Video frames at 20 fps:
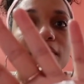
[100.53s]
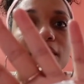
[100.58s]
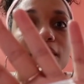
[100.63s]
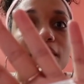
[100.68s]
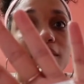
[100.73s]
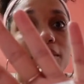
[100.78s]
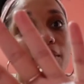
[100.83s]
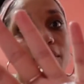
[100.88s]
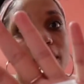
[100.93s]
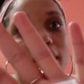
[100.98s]

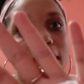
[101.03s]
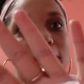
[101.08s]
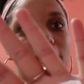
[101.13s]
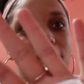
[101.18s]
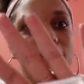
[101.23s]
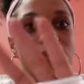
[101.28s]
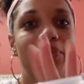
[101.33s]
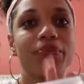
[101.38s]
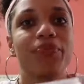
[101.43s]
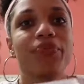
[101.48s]
Okay,
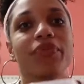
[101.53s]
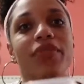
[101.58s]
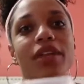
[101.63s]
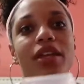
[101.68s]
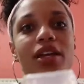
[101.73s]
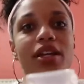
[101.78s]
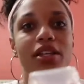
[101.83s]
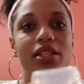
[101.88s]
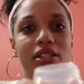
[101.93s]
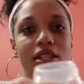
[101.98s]

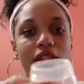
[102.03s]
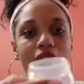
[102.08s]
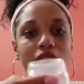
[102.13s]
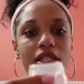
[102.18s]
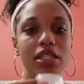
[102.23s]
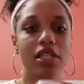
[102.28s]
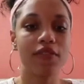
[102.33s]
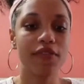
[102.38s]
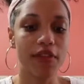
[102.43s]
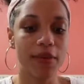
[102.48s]
so this is
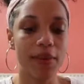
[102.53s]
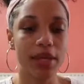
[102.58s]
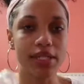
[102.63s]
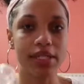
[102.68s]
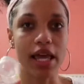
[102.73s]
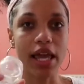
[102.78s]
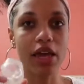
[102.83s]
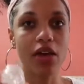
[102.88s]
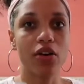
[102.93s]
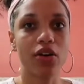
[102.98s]
the Femmy
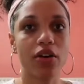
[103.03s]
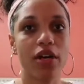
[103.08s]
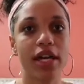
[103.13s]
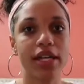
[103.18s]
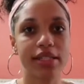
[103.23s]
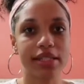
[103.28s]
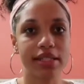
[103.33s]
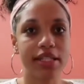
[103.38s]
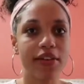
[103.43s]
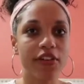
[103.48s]
Cycle.
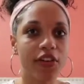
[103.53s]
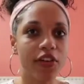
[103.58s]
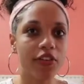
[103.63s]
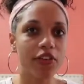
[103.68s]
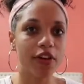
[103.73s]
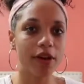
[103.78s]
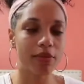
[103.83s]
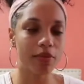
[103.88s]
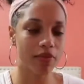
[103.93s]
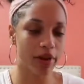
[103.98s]
It's different
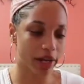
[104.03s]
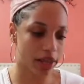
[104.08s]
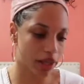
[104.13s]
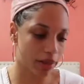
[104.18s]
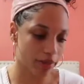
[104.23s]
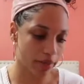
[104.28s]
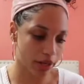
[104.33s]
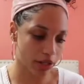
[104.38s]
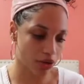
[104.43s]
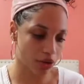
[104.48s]
from a regular
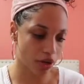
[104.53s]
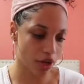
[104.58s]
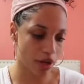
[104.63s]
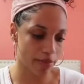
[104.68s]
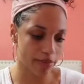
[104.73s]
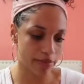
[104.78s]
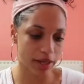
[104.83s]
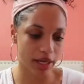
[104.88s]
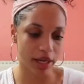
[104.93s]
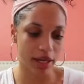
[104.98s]
menstrual
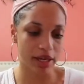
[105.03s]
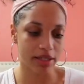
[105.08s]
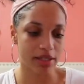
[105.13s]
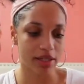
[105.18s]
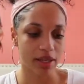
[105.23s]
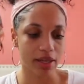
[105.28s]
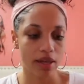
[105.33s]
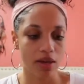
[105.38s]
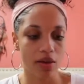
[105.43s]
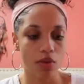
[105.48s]
cup because,
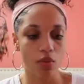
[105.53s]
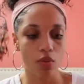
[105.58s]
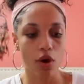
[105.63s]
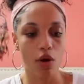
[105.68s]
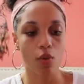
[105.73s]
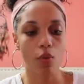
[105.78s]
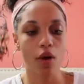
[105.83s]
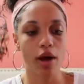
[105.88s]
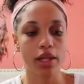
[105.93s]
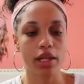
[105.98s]
well,
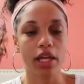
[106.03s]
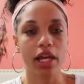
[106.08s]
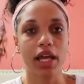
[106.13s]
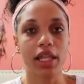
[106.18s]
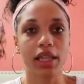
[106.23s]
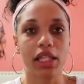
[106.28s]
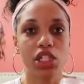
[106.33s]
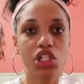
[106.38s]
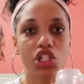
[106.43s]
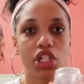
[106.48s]
one, look
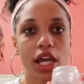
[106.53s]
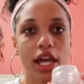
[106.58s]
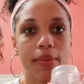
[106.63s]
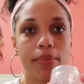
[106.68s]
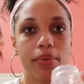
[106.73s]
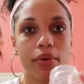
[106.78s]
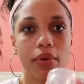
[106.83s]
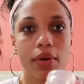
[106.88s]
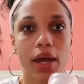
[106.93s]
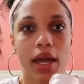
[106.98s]
at the
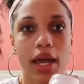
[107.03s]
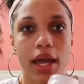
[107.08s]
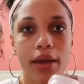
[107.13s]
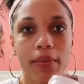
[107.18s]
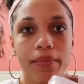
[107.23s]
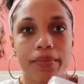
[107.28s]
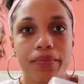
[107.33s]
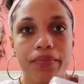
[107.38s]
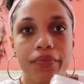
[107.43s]
shape, okay?